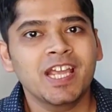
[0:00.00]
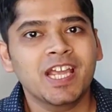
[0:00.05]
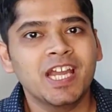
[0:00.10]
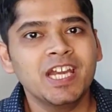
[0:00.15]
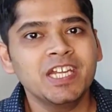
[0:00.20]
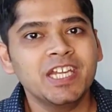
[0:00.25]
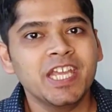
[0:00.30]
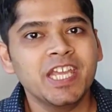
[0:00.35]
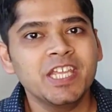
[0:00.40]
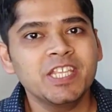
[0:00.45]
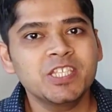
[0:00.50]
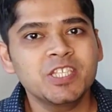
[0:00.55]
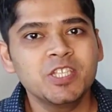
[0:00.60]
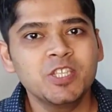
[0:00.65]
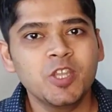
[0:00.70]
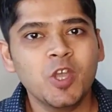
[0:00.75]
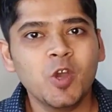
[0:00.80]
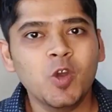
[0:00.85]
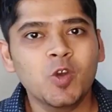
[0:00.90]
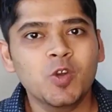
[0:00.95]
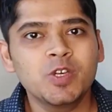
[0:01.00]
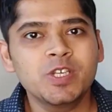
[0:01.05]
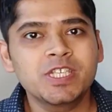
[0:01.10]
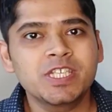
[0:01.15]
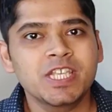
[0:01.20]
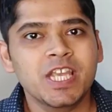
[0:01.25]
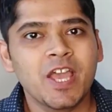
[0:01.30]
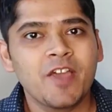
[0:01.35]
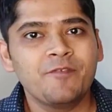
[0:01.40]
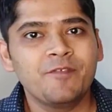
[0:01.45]
contains
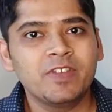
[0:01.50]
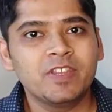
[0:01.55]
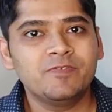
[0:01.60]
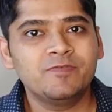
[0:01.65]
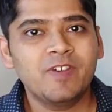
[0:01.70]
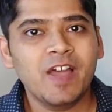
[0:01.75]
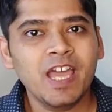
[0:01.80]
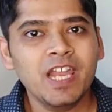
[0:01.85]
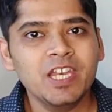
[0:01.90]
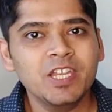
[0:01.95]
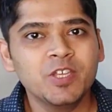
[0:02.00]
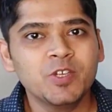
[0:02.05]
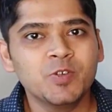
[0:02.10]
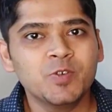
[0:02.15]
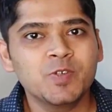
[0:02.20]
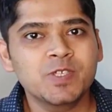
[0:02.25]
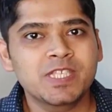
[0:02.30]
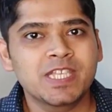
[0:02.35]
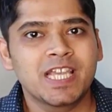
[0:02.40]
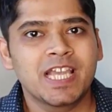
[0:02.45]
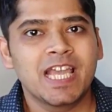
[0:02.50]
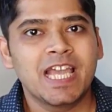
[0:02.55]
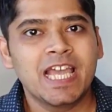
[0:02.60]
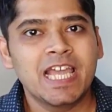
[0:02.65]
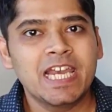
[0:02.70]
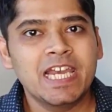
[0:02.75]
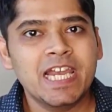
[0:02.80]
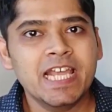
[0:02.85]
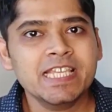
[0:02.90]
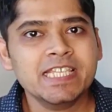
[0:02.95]
nodes with values
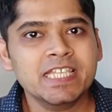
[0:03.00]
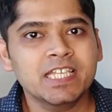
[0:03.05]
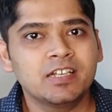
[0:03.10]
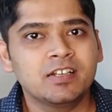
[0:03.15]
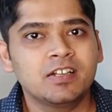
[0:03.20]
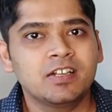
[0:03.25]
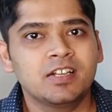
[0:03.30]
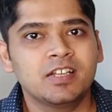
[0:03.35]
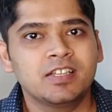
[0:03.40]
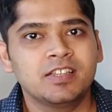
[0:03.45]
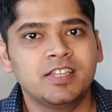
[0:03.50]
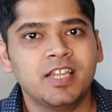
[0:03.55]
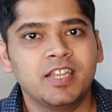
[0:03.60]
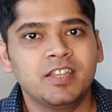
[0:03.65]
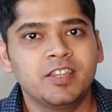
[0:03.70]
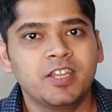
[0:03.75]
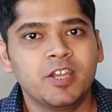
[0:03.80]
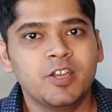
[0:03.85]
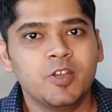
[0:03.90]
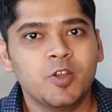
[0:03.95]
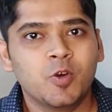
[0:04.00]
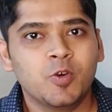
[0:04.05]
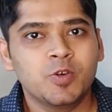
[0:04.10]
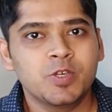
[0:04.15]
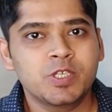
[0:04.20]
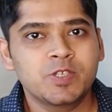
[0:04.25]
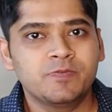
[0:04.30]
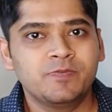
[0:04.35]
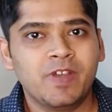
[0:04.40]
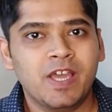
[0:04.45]
lesser than the
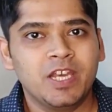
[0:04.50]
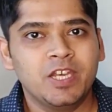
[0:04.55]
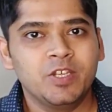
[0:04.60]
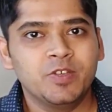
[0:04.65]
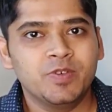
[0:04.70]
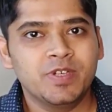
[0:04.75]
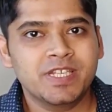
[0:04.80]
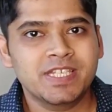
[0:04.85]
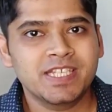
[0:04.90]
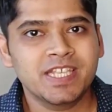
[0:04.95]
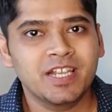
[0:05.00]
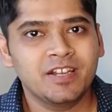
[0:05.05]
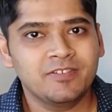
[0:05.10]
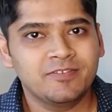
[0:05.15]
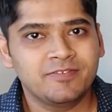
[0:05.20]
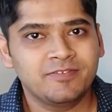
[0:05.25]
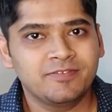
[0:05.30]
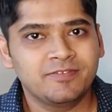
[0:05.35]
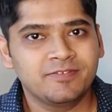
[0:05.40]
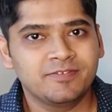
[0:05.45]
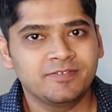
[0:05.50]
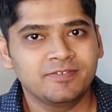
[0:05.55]
node's value itself.